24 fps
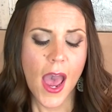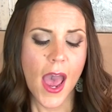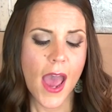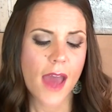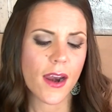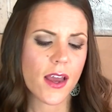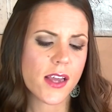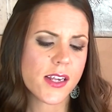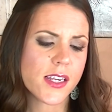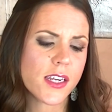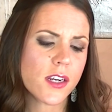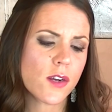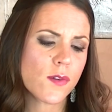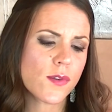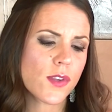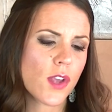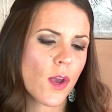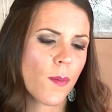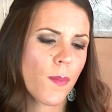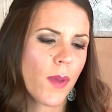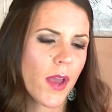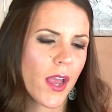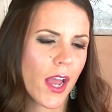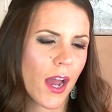And I did
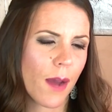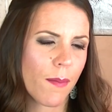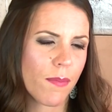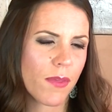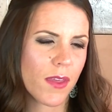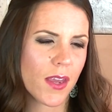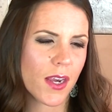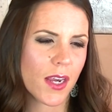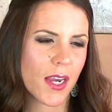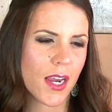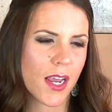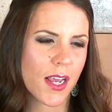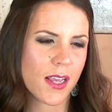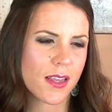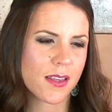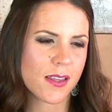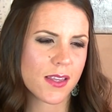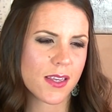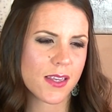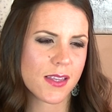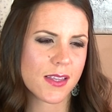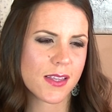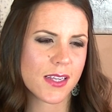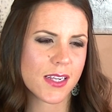also pick up the
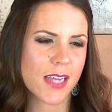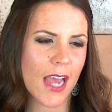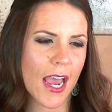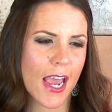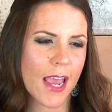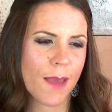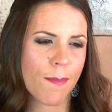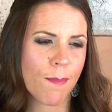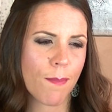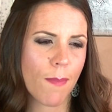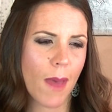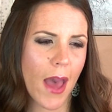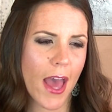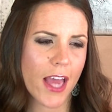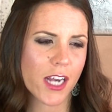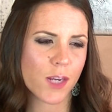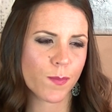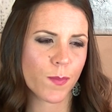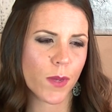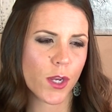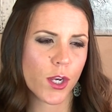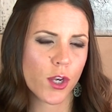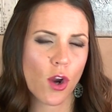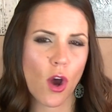NYX Stay Matte
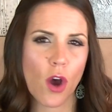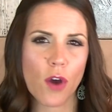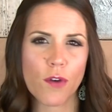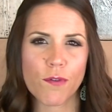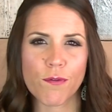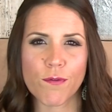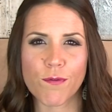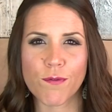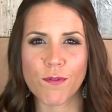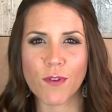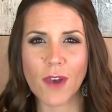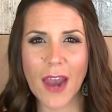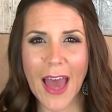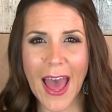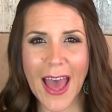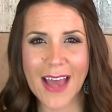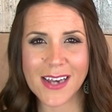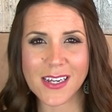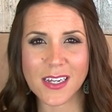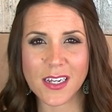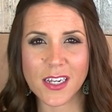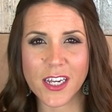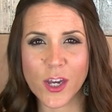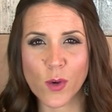But Not
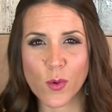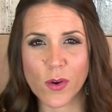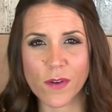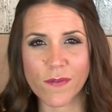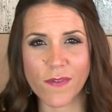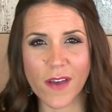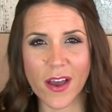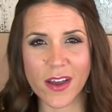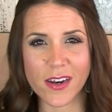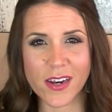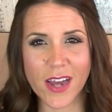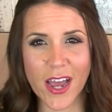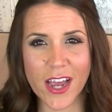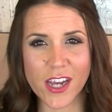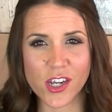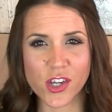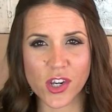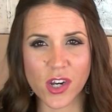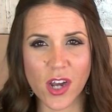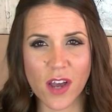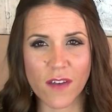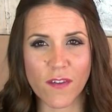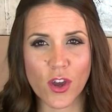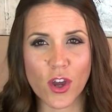Flat Liquid
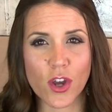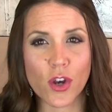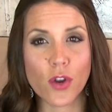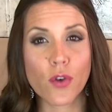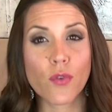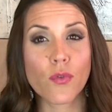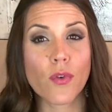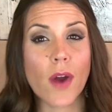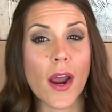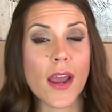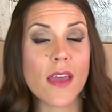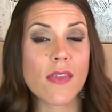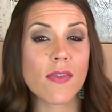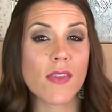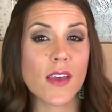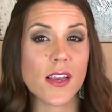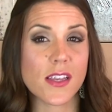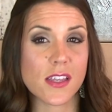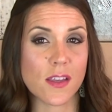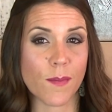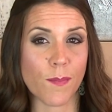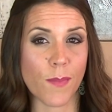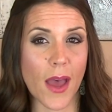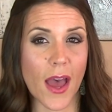Foundation. I've heard great
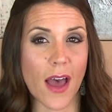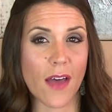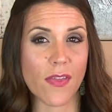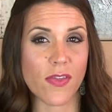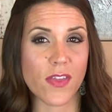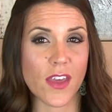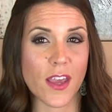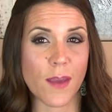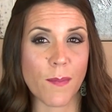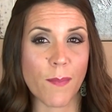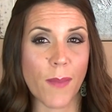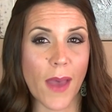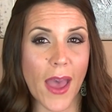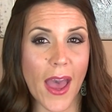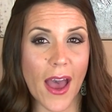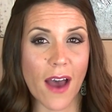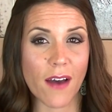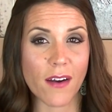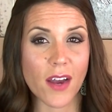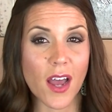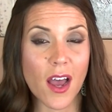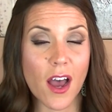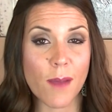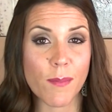things about the
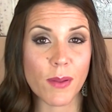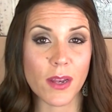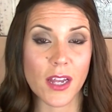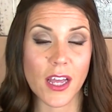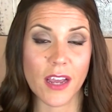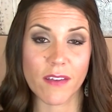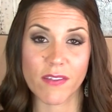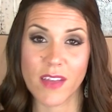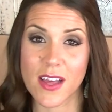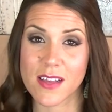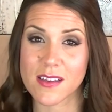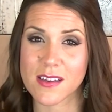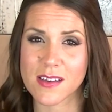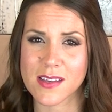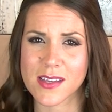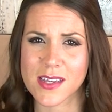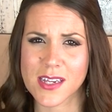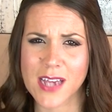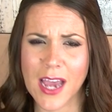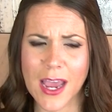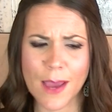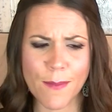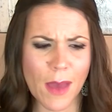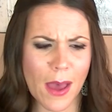powder. I believe that's a
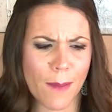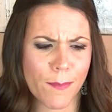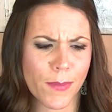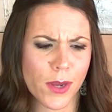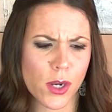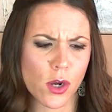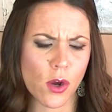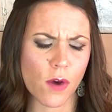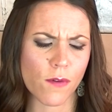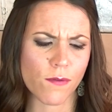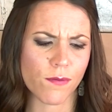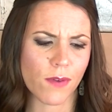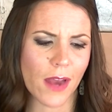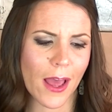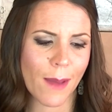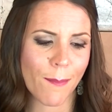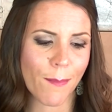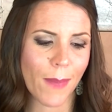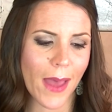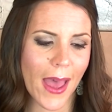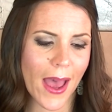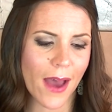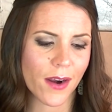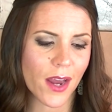Stay Matte But Not Flat
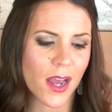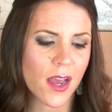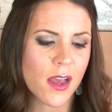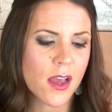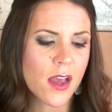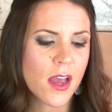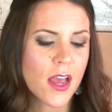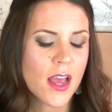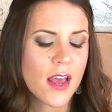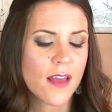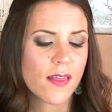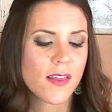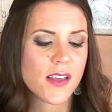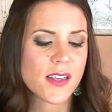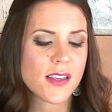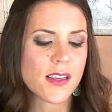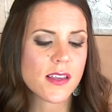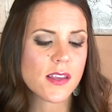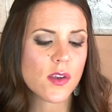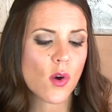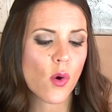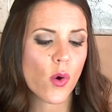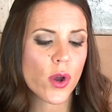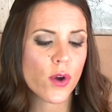powder. This
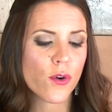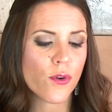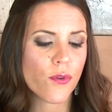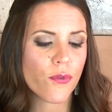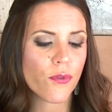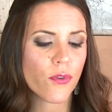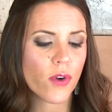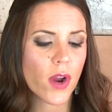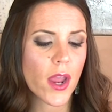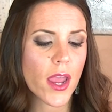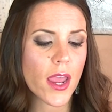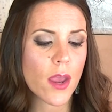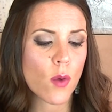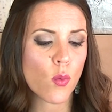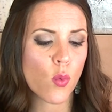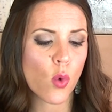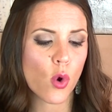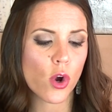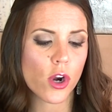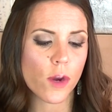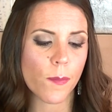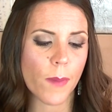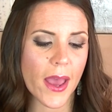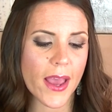is oil-free,
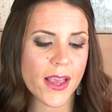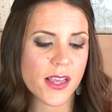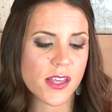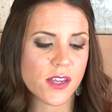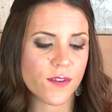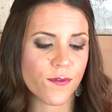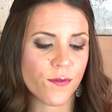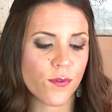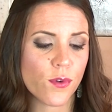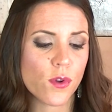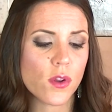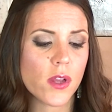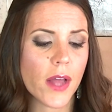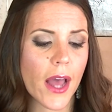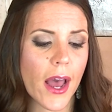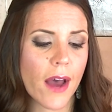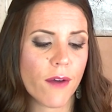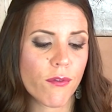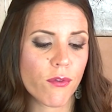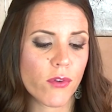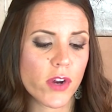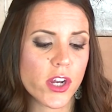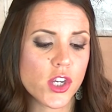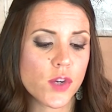water-based, full
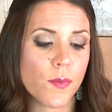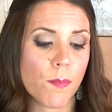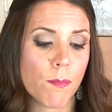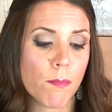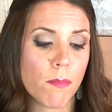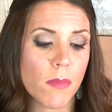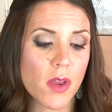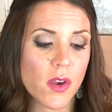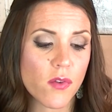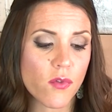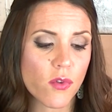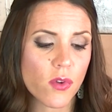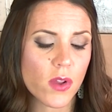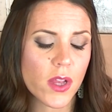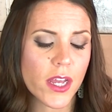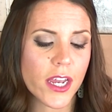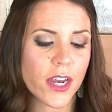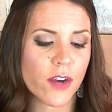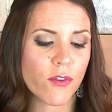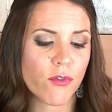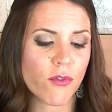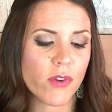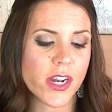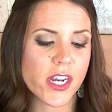coverage, mineral
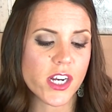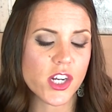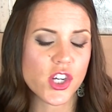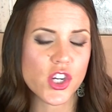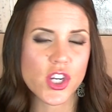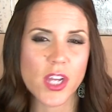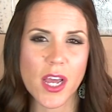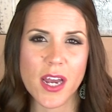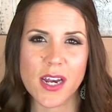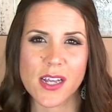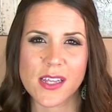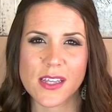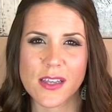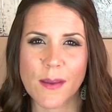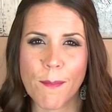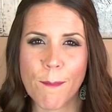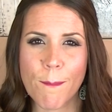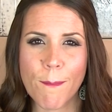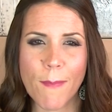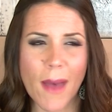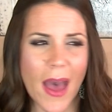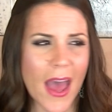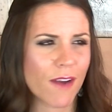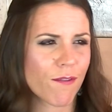enriched and it's a
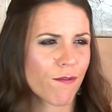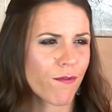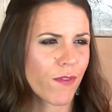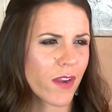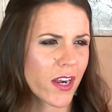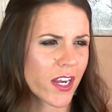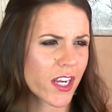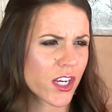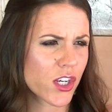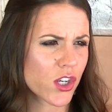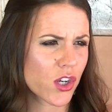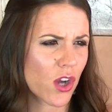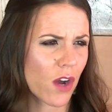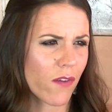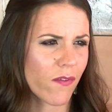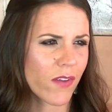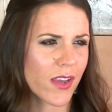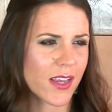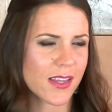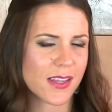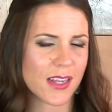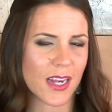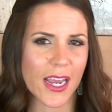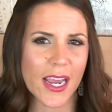matte finish
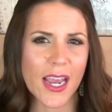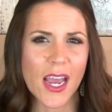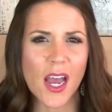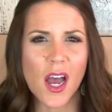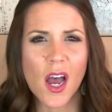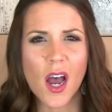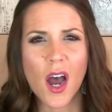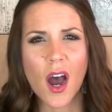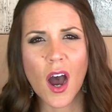obviously.